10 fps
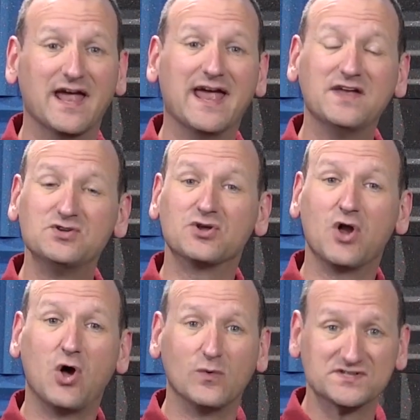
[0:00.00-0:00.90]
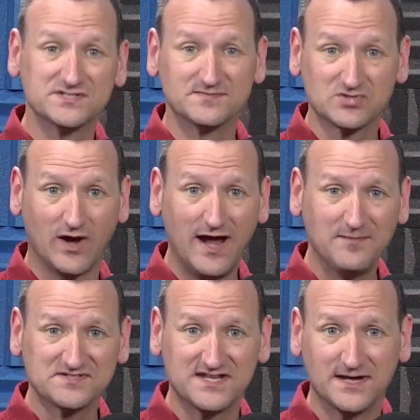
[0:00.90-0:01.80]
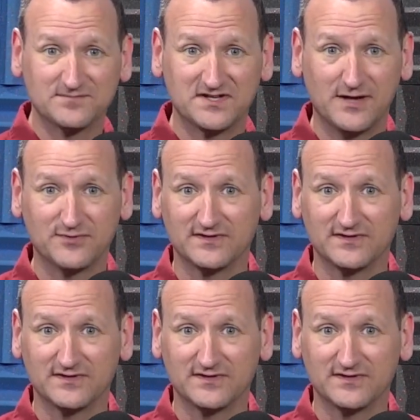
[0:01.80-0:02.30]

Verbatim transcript: And you can always subscribe to stay up to date